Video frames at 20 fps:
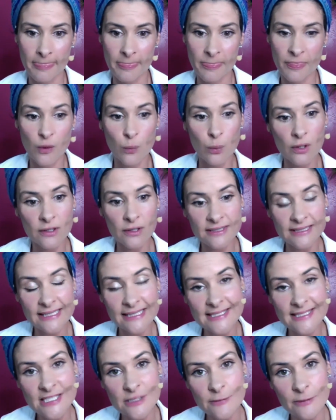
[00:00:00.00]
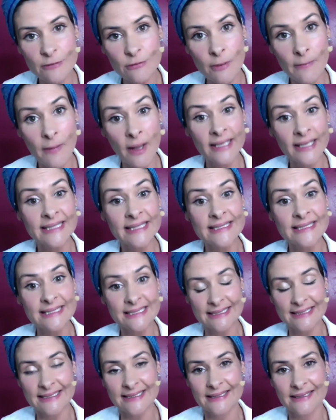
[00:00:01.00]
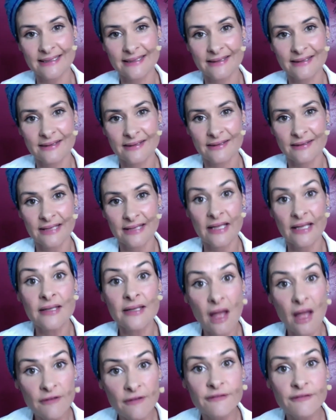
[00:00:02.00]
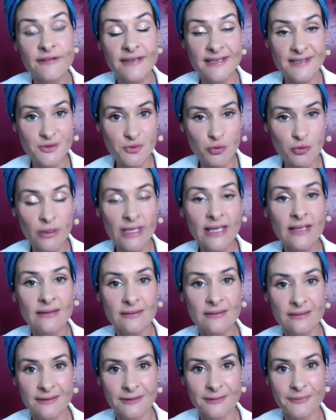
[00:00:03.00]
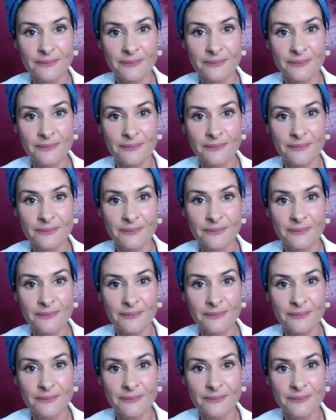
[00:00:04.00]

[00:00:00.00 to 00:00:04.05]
The world needs to be reminded that love is real